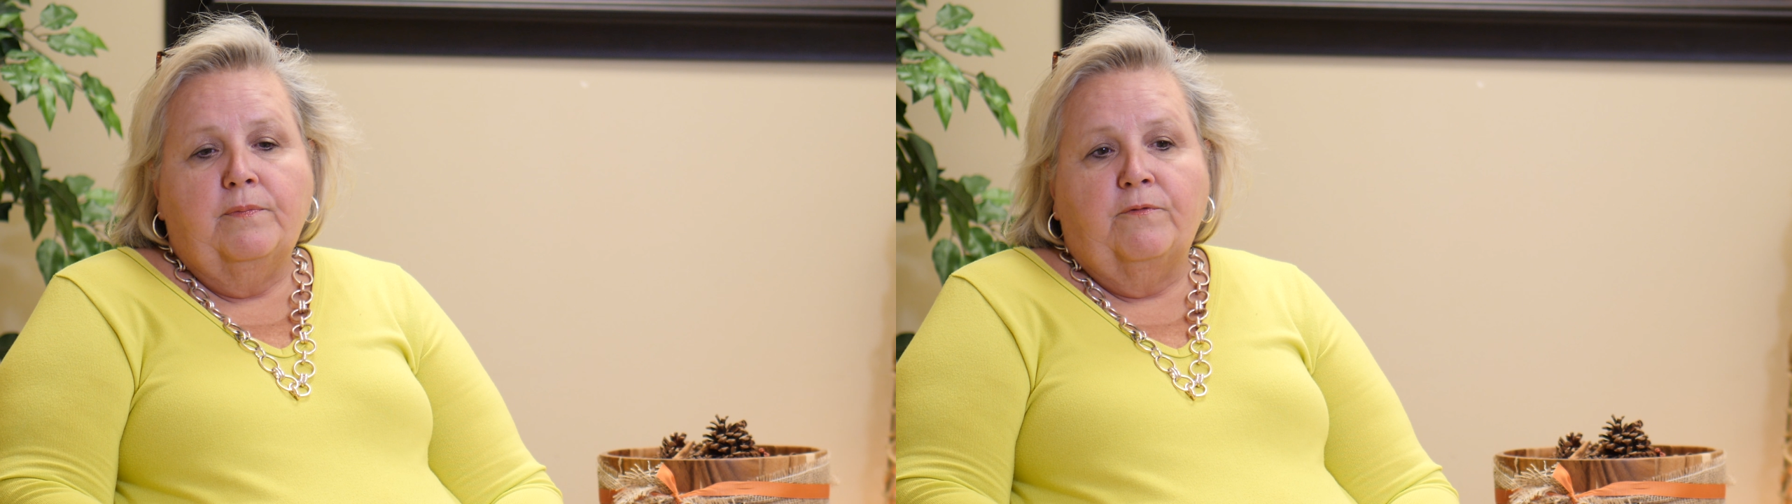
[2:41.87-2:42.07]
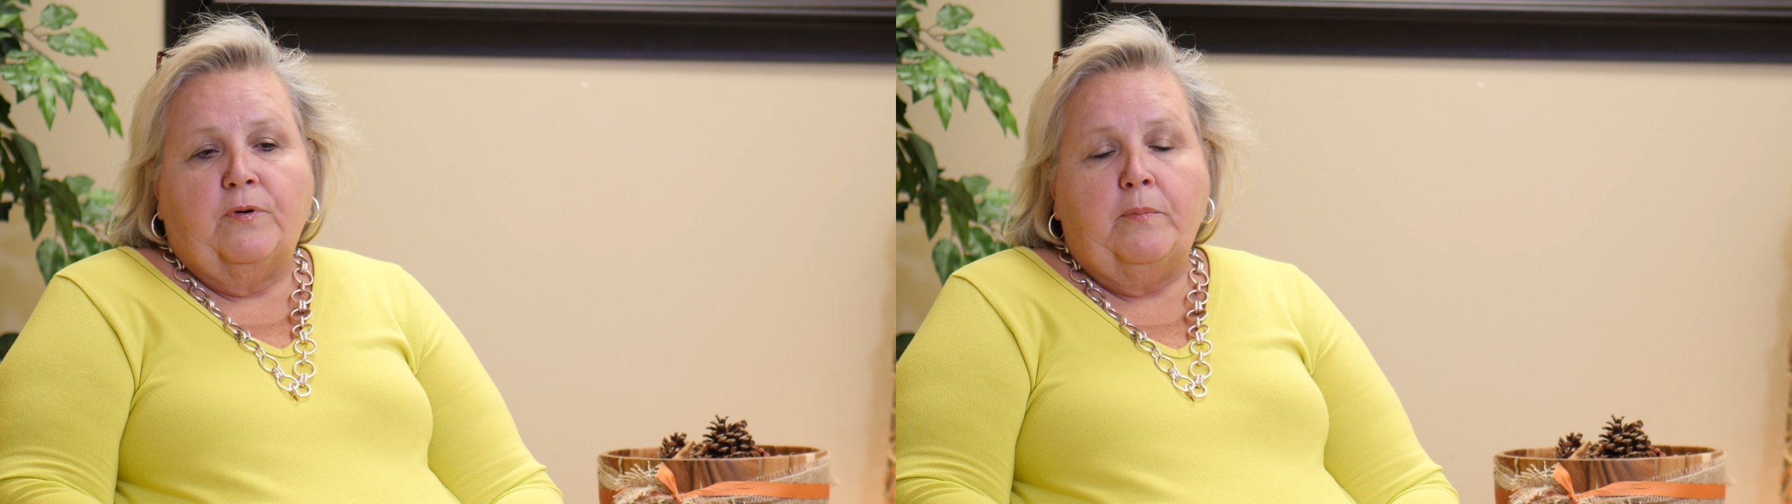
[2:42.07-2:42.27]

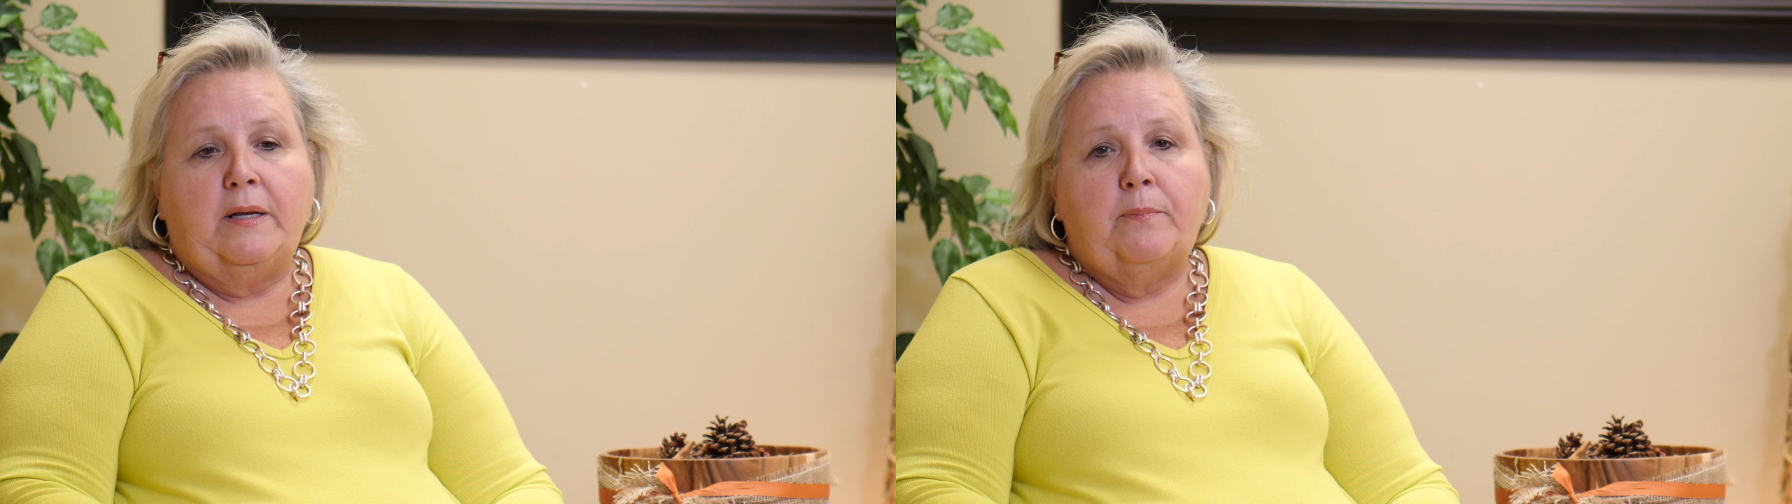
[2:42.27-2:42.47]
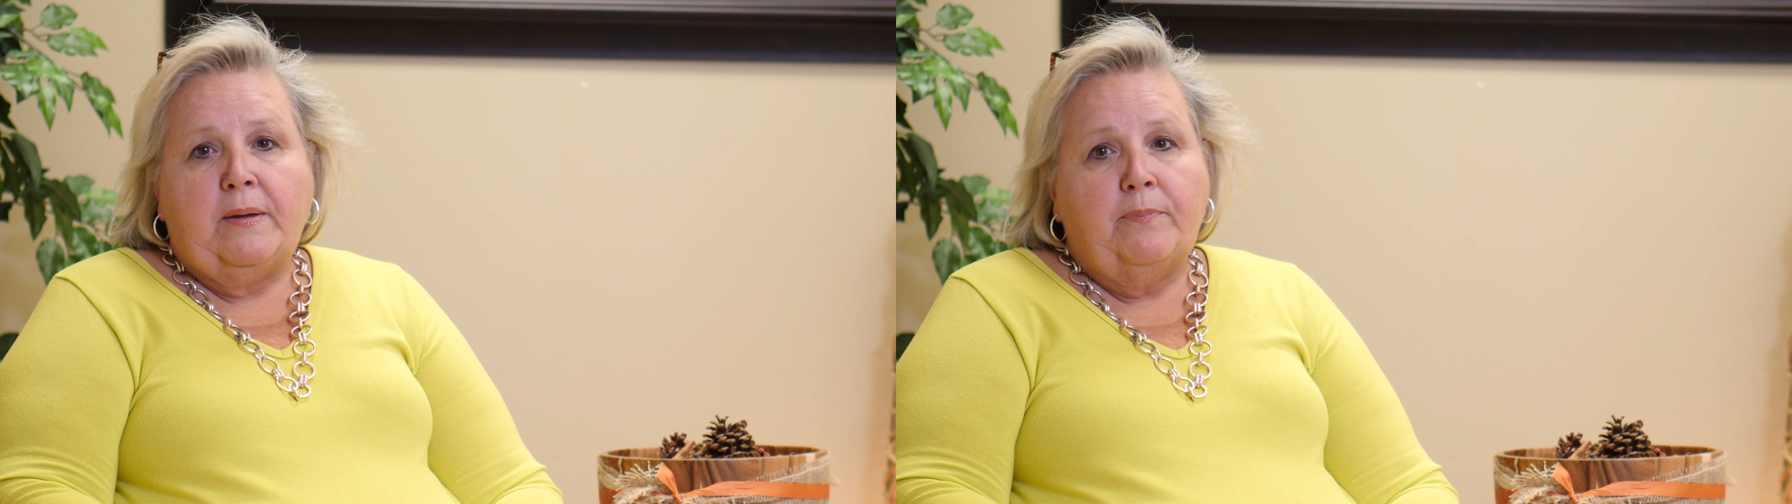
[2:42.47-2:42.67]
for
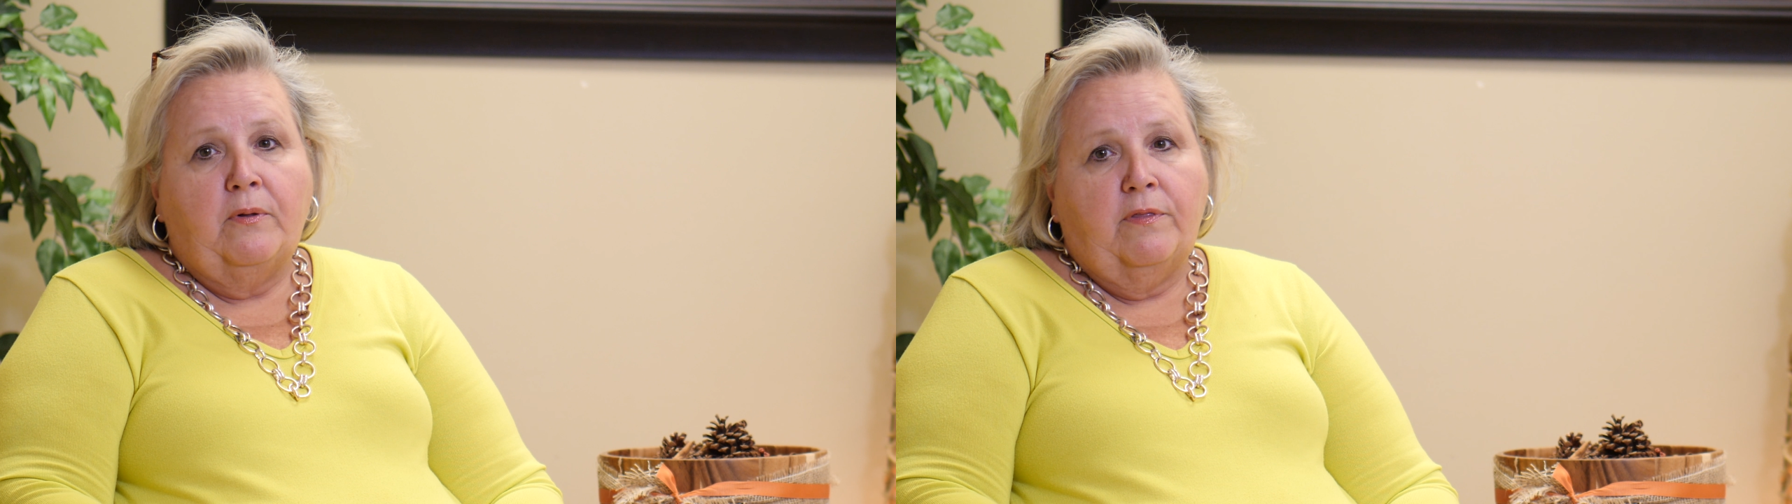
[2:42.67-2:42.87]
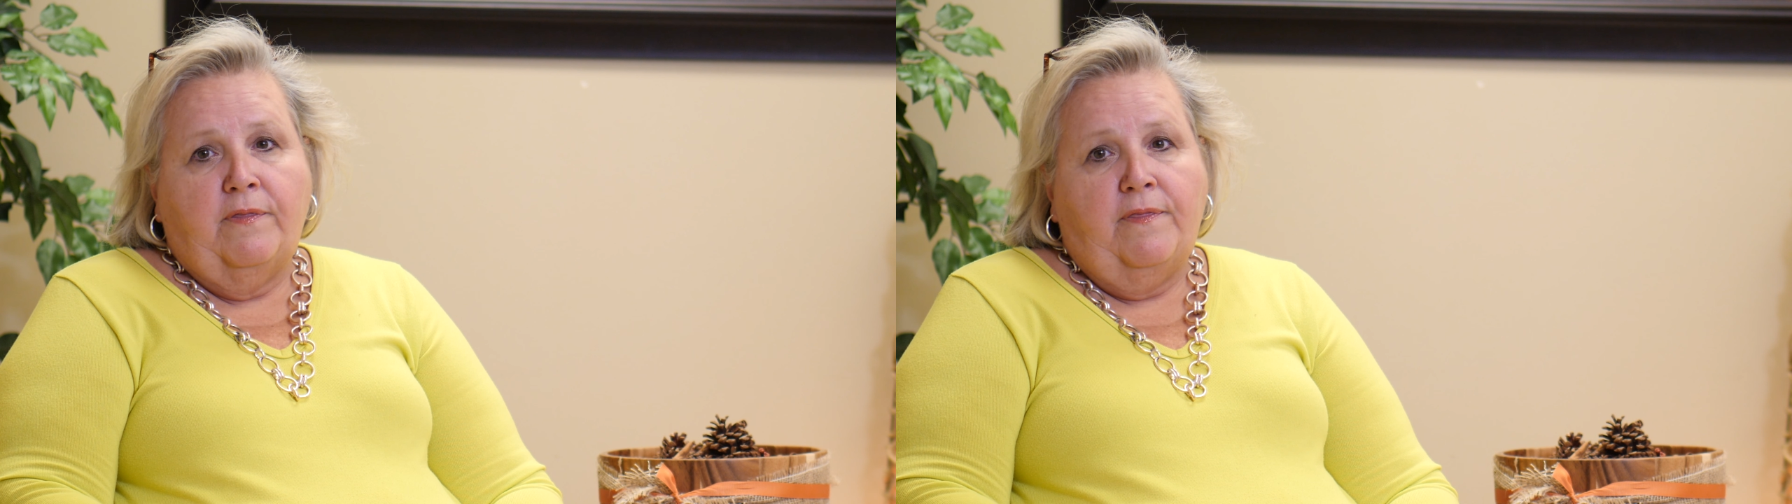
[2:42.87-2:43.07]
many
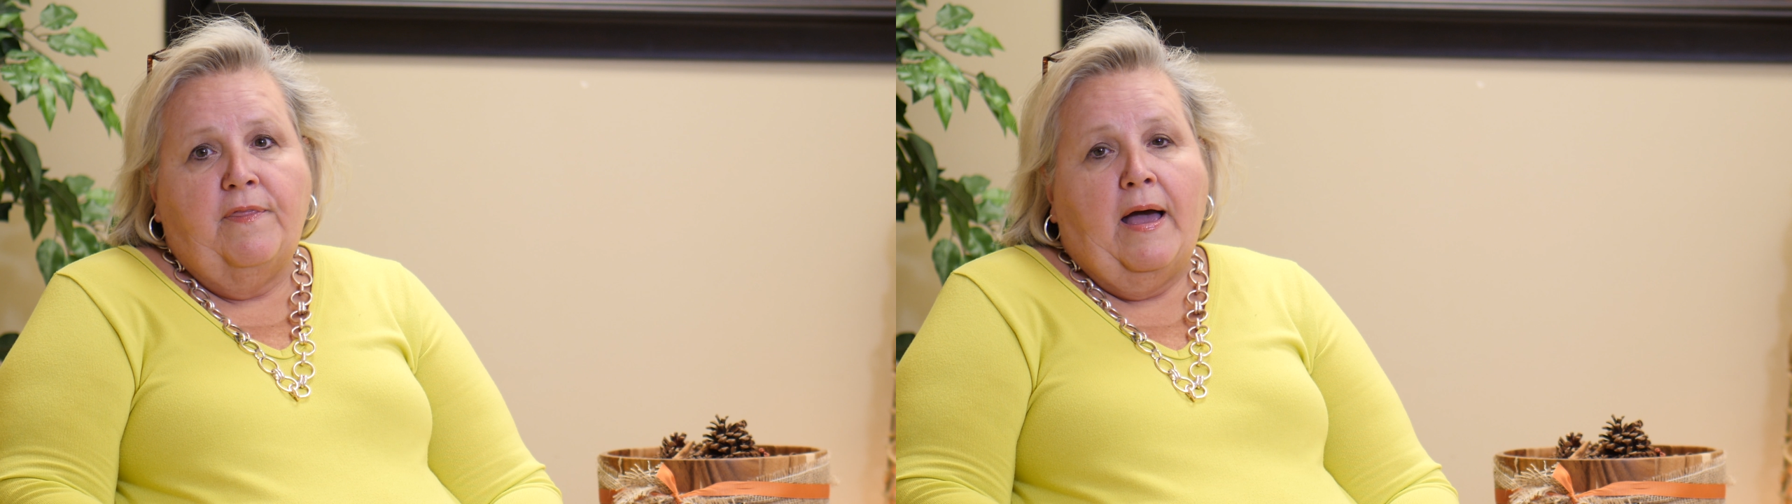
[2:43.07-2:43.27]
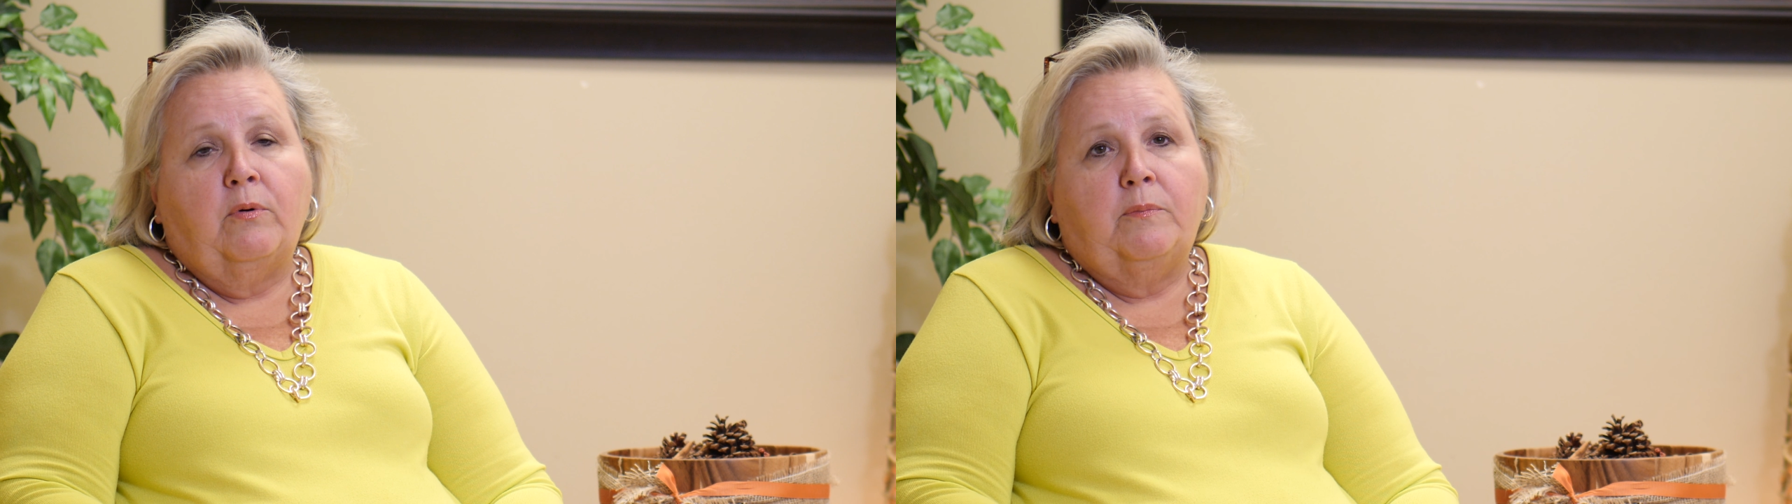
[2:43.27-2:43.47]
people that